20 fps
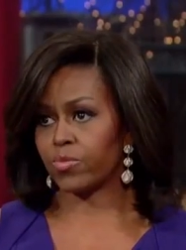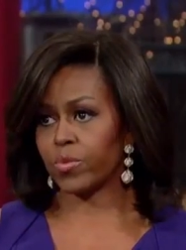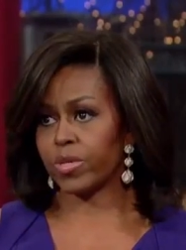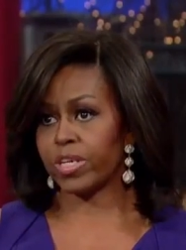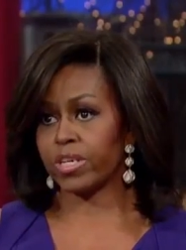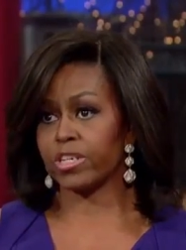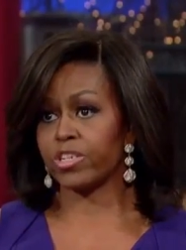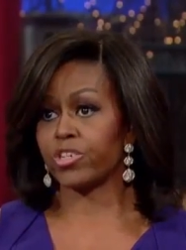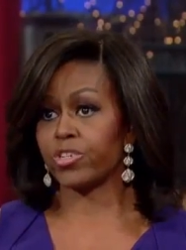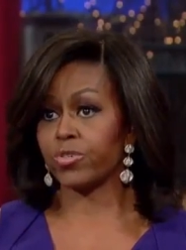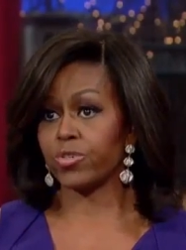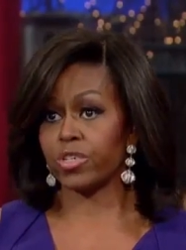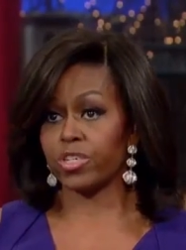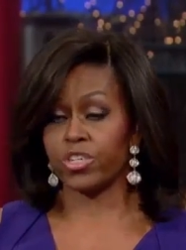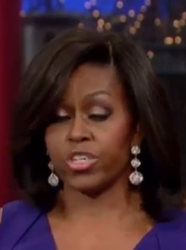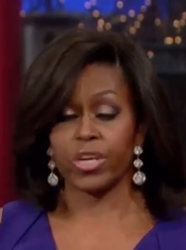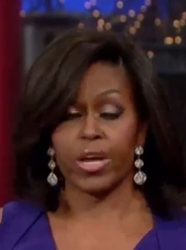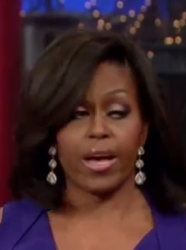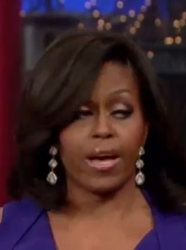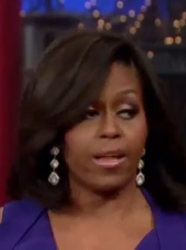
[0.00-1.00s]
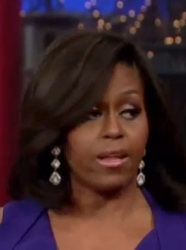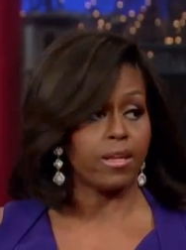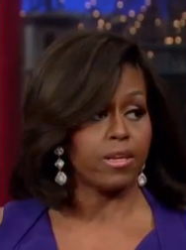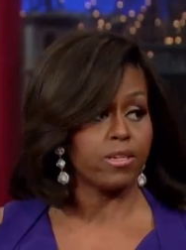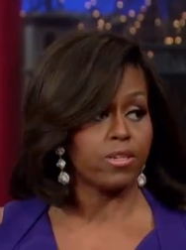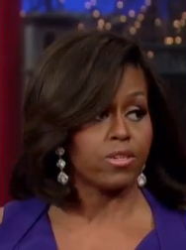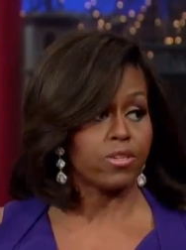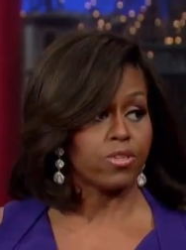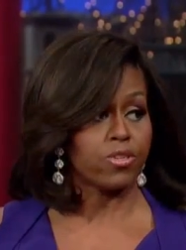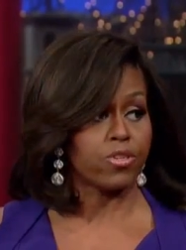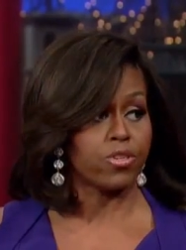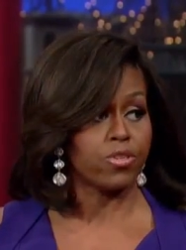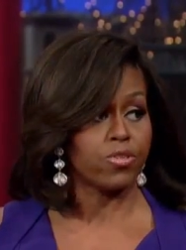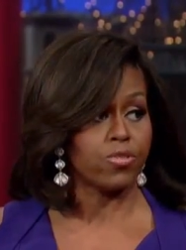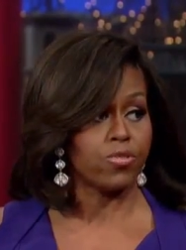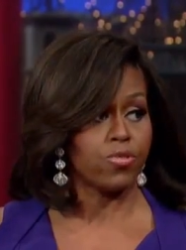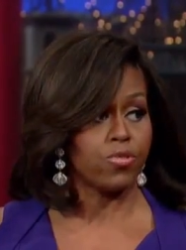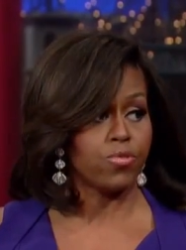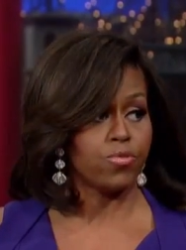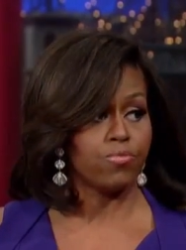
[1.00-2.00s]
we issued a challenge
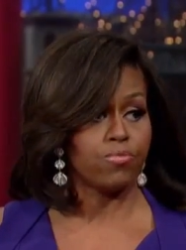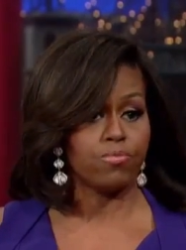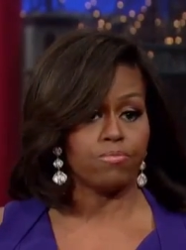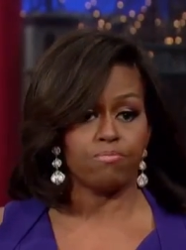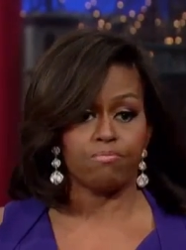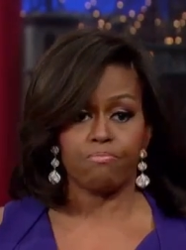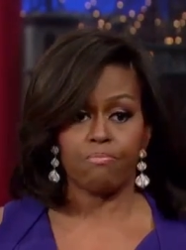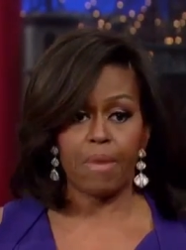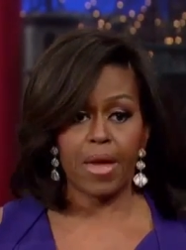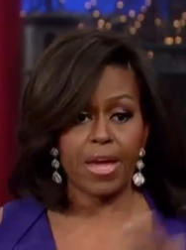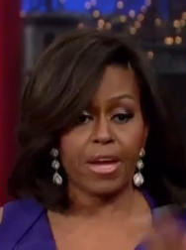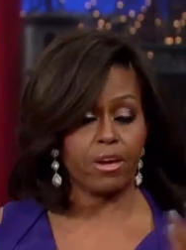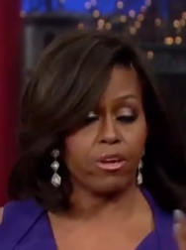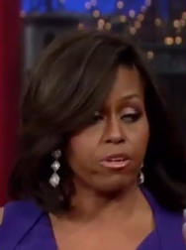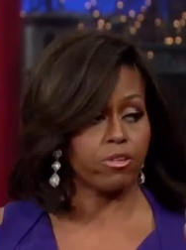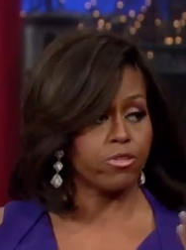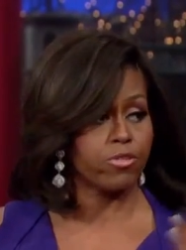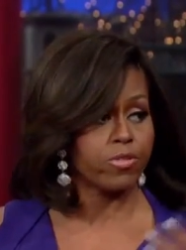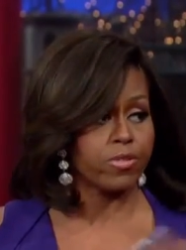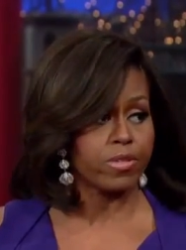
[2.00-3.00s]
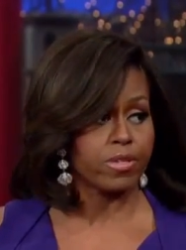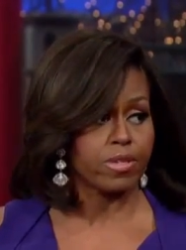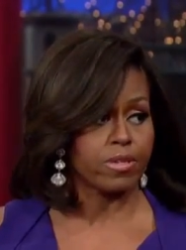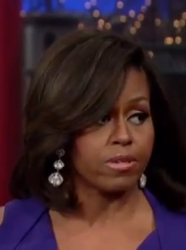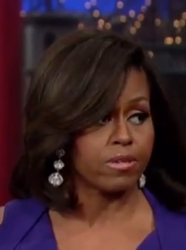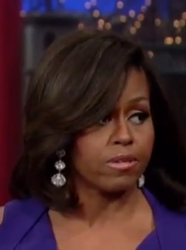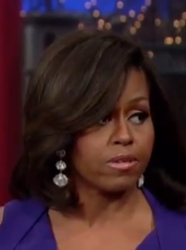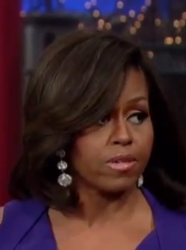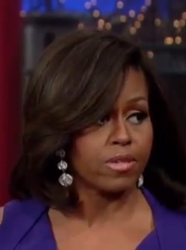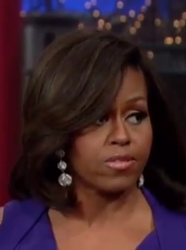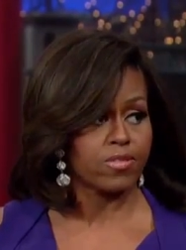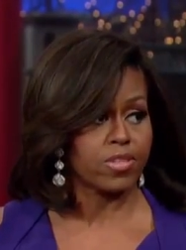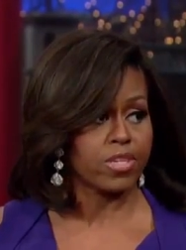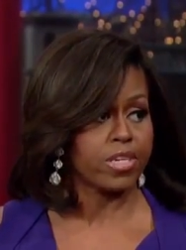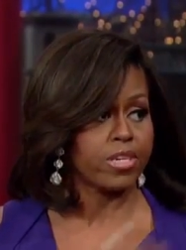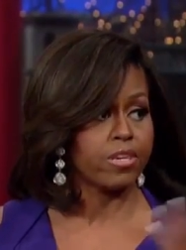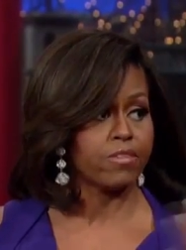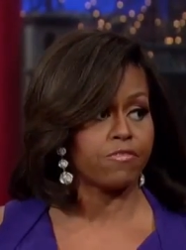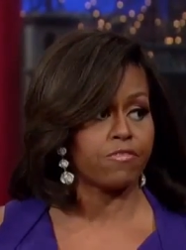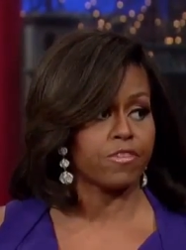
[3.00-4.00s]
to mayors and
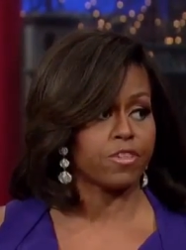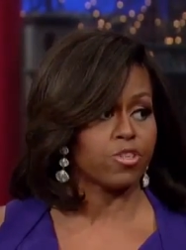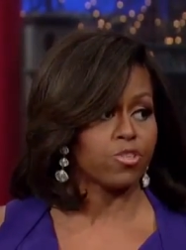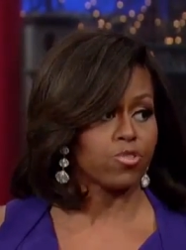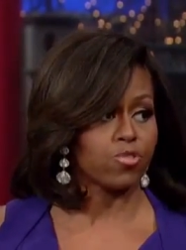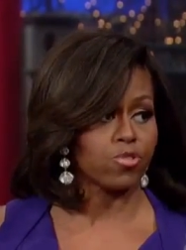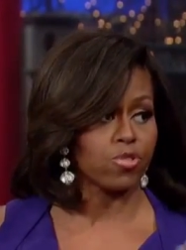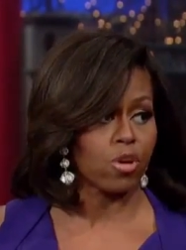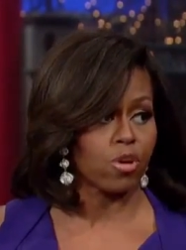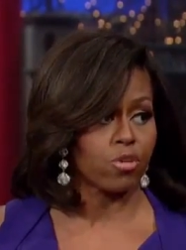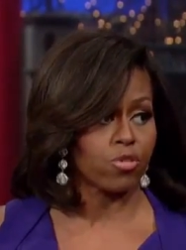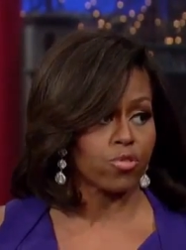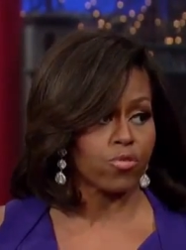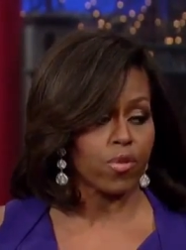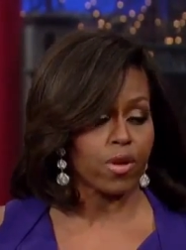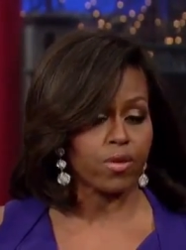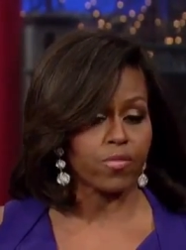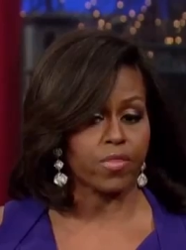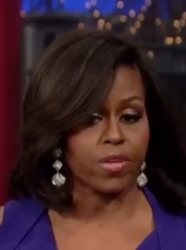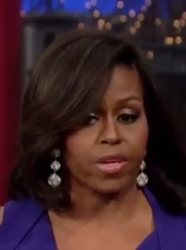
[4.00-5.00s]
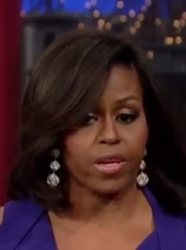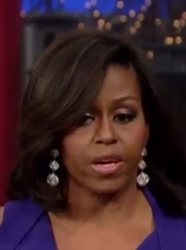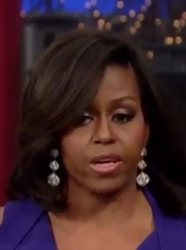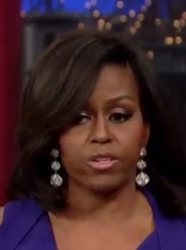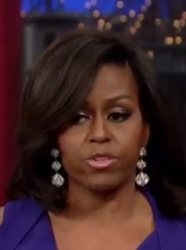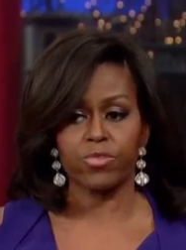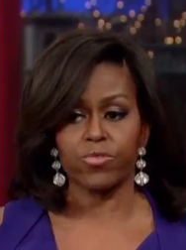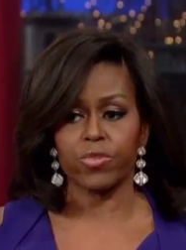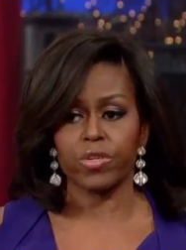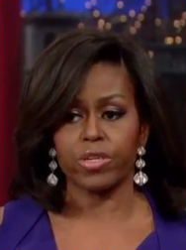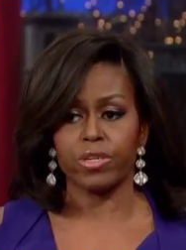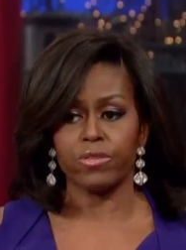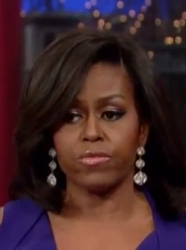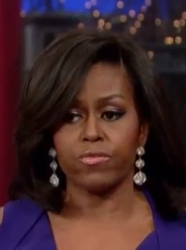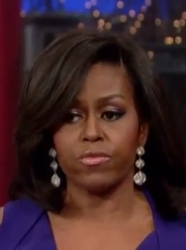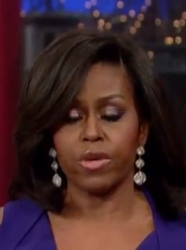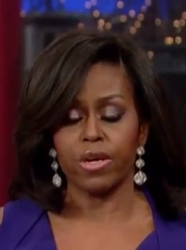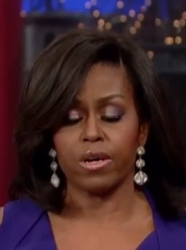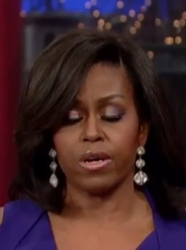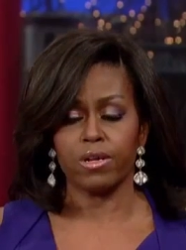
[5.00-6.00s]
city officials all throughout the country
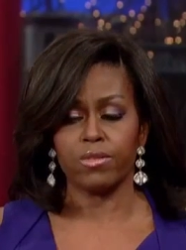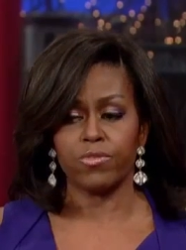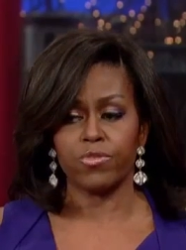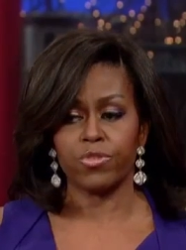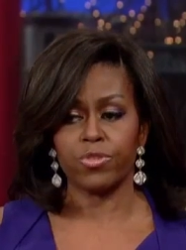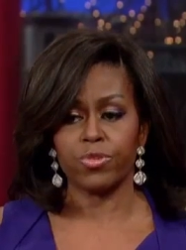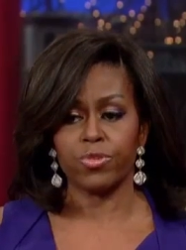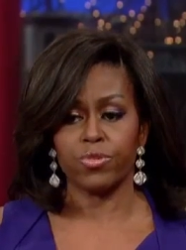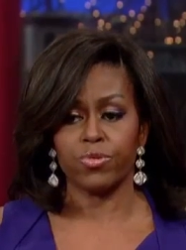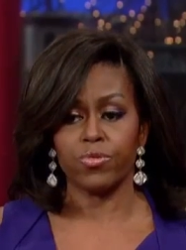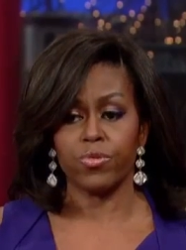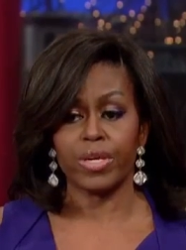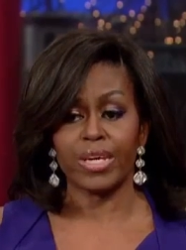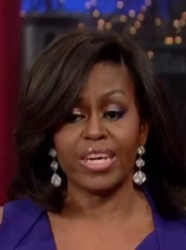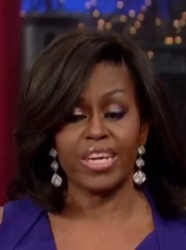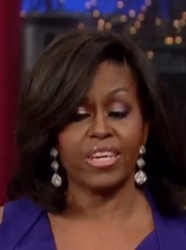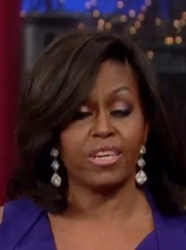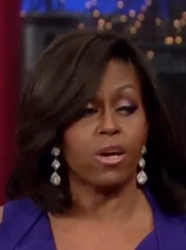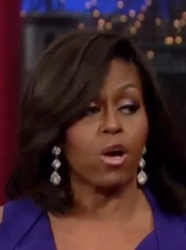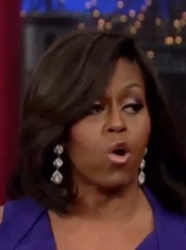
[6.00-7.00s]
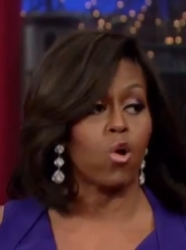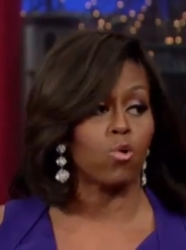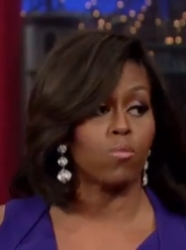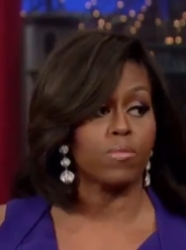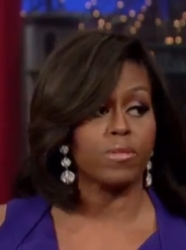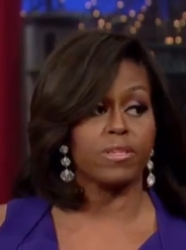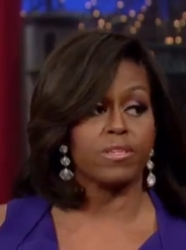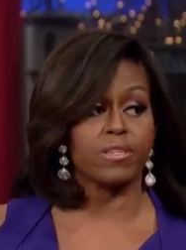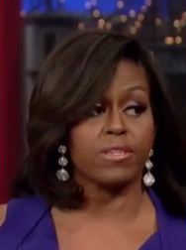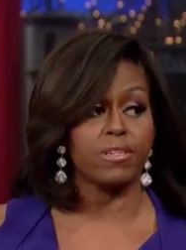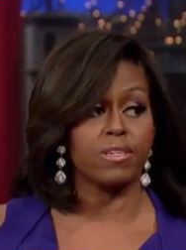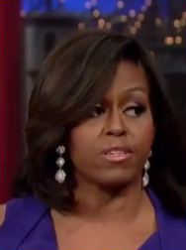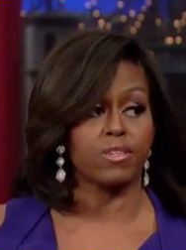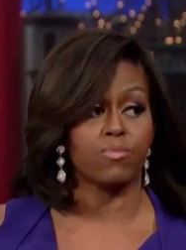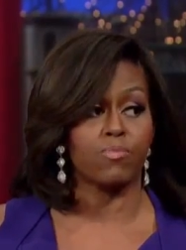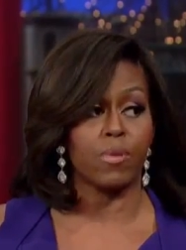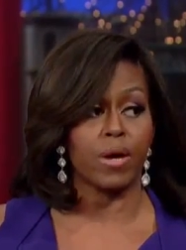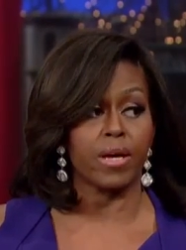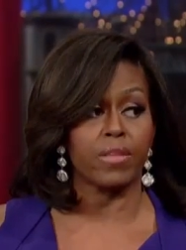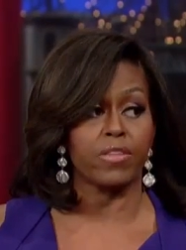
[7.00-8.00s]
to end
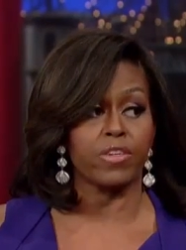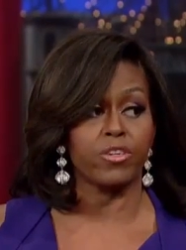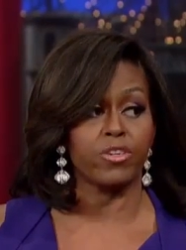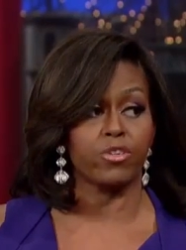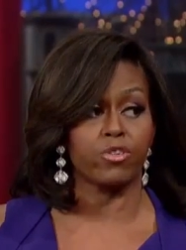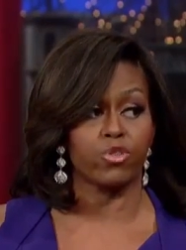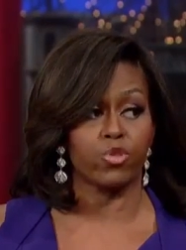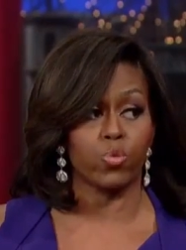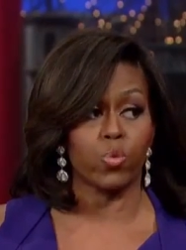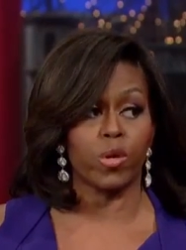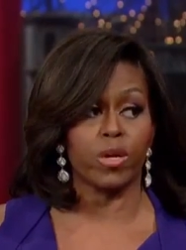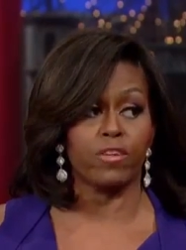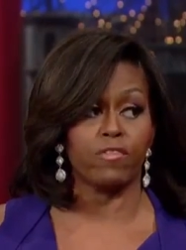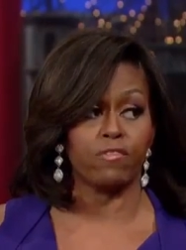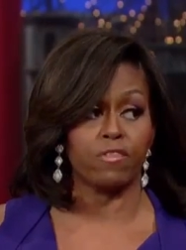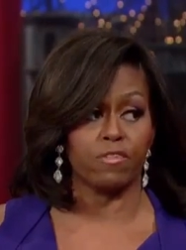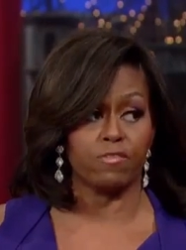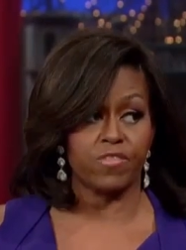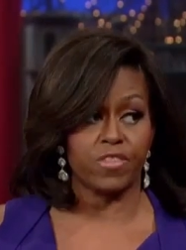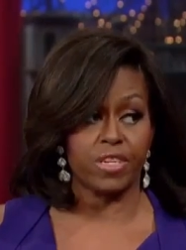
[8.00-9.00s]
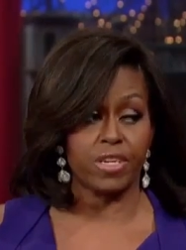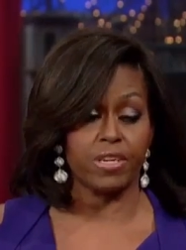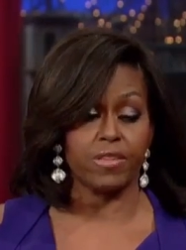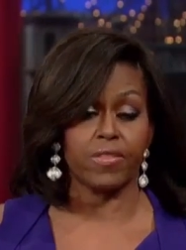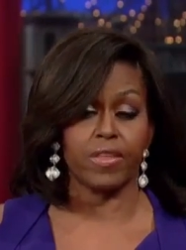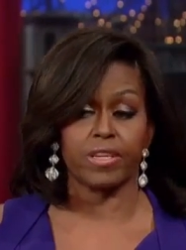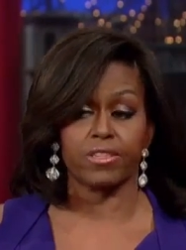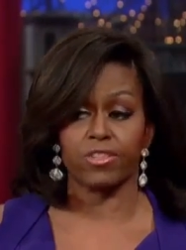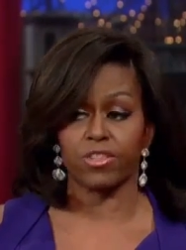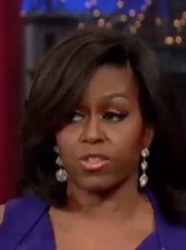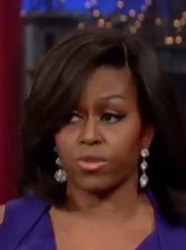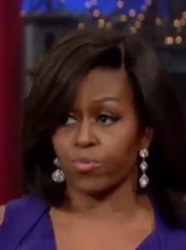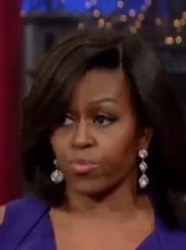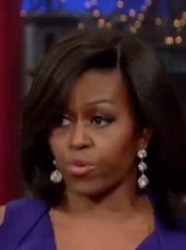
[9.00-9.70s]
homelessness by the year 2015. That's the